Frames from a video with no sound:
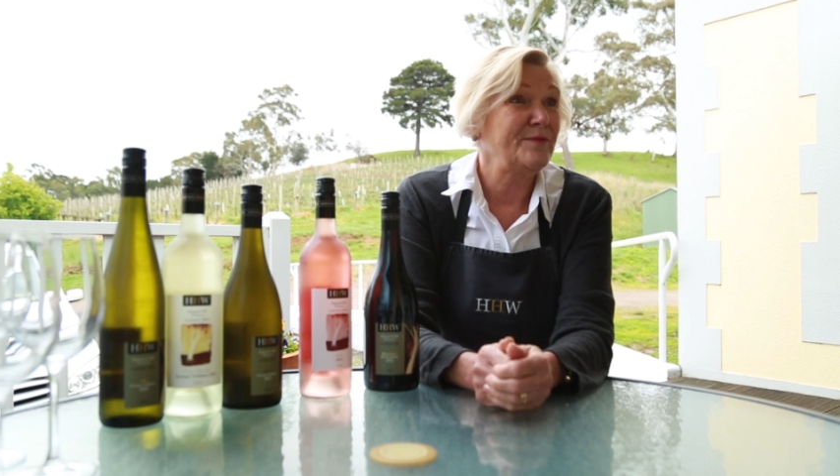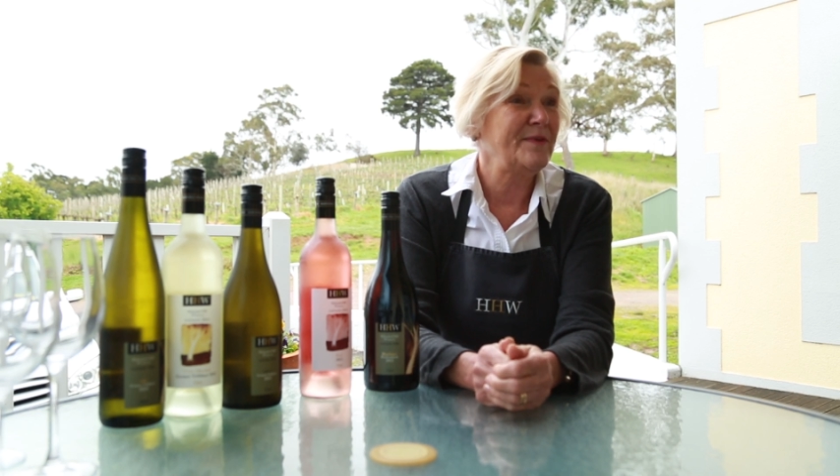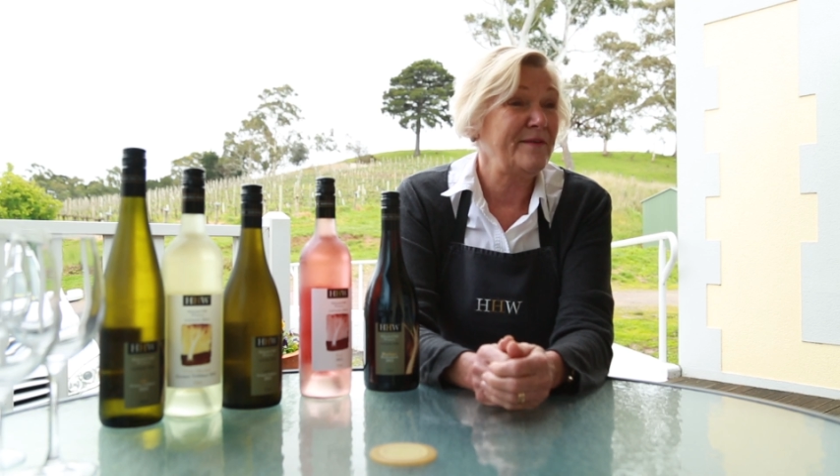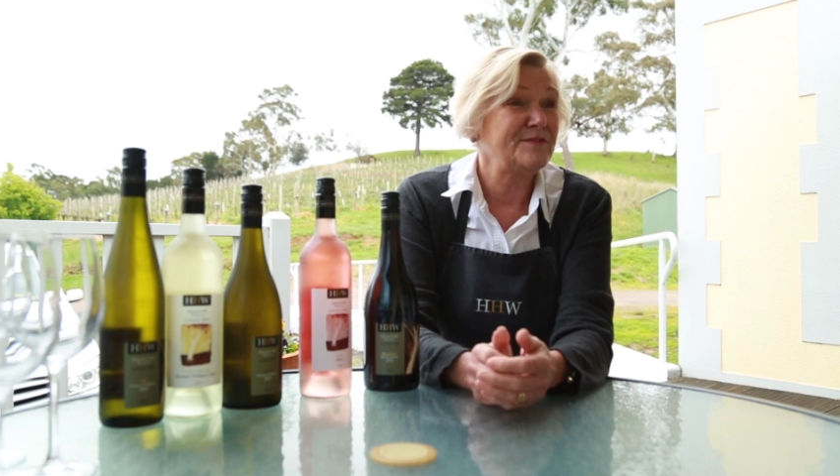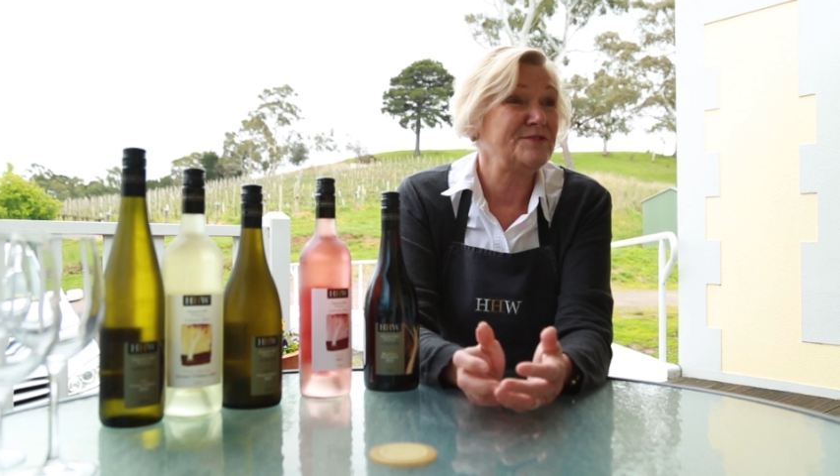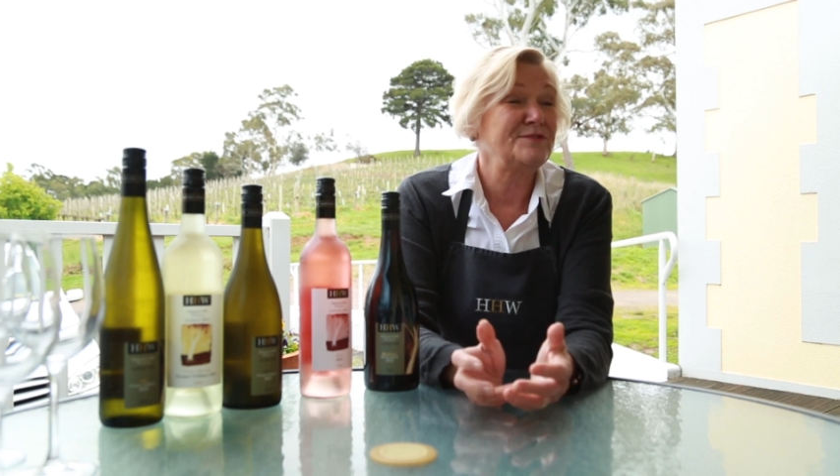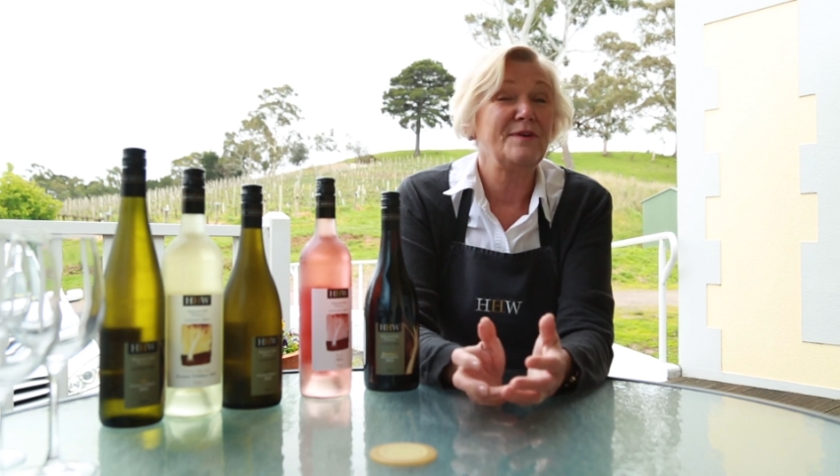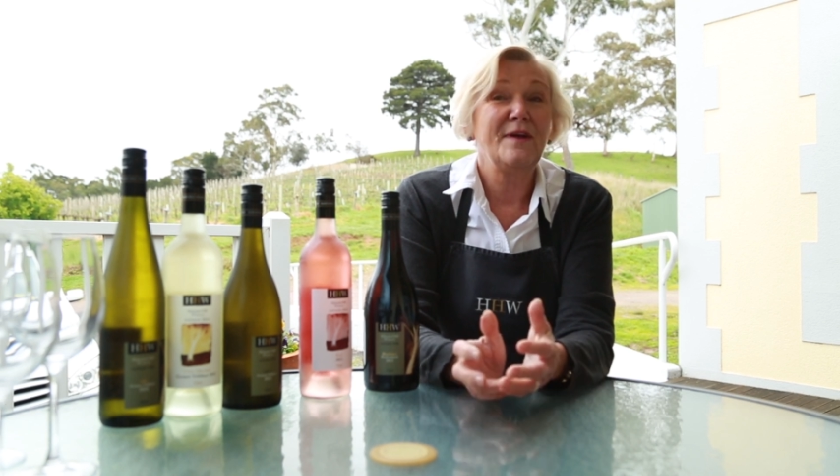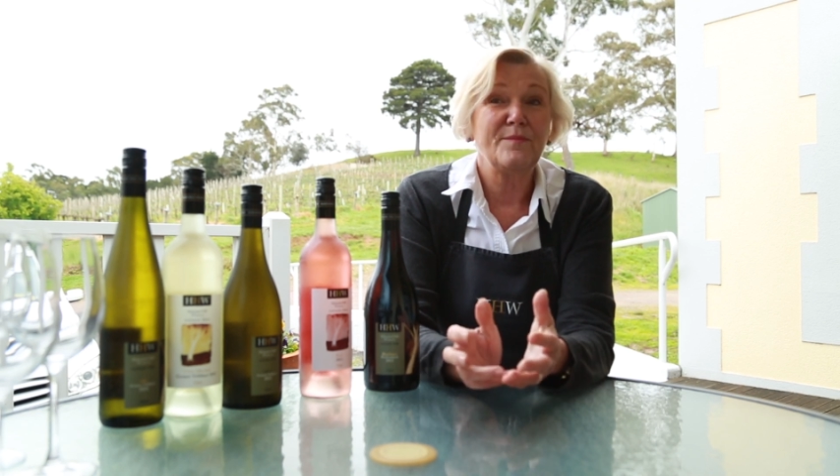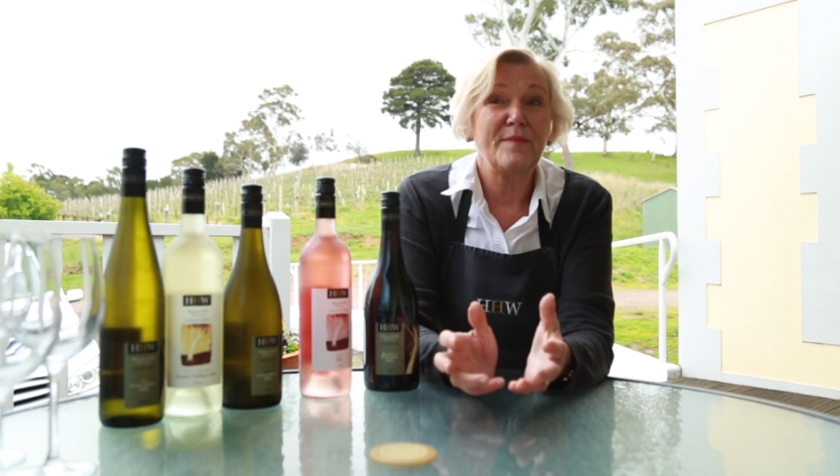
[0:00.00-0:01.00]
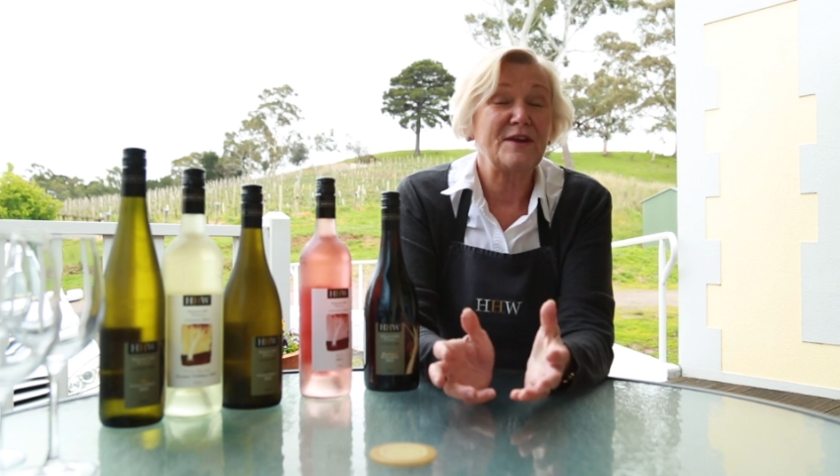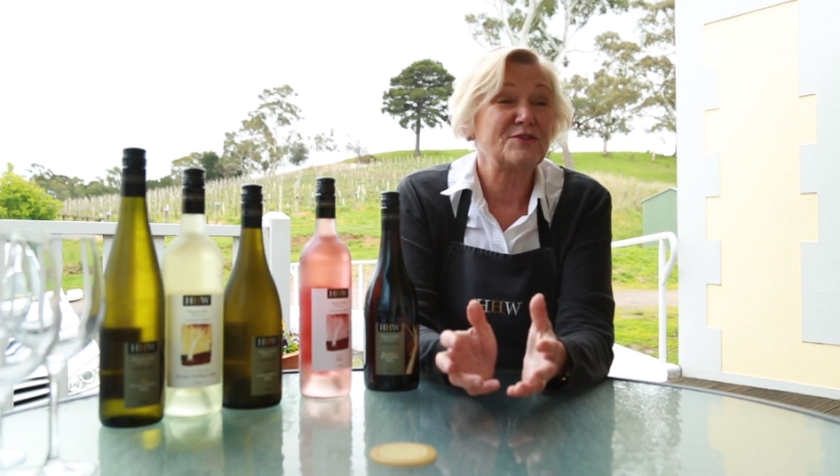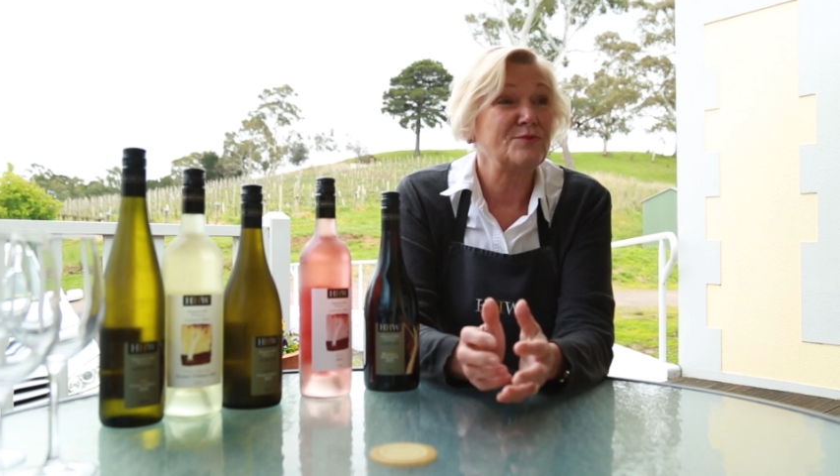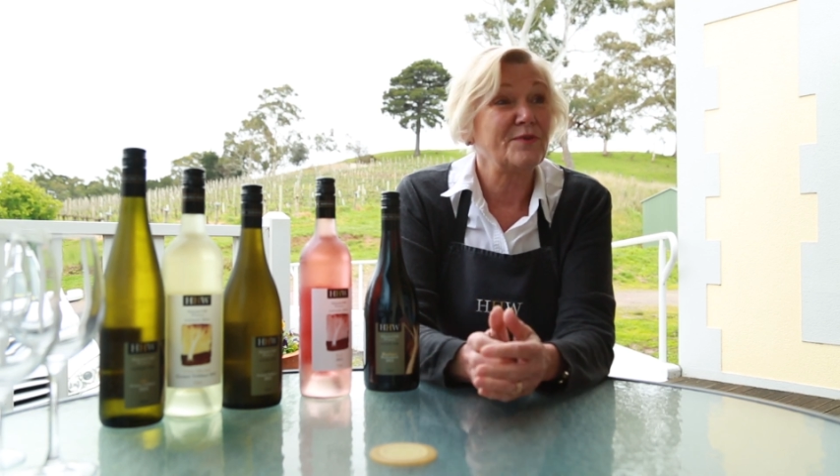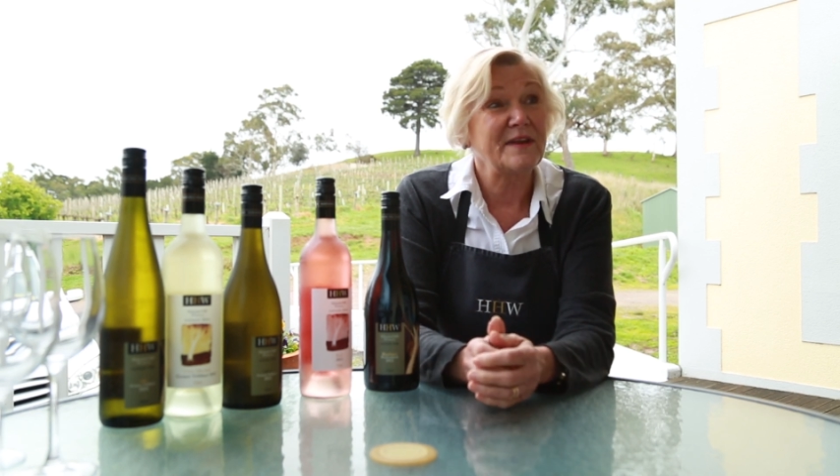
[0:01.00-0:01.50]
You have to make
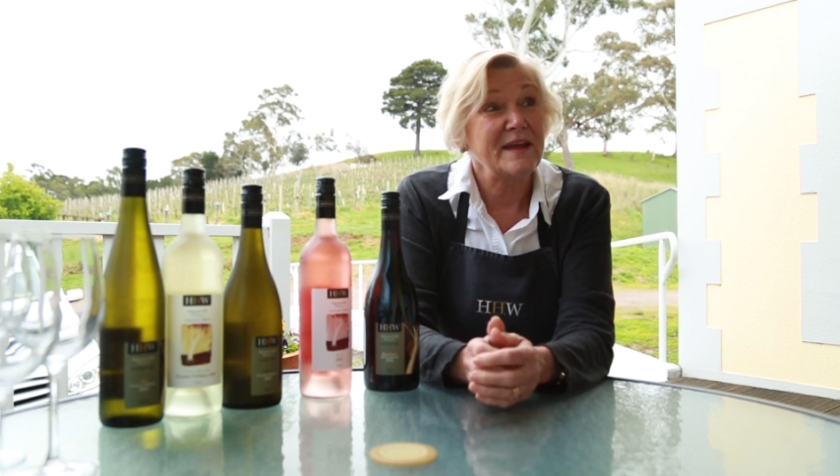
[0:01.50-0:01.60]
sure that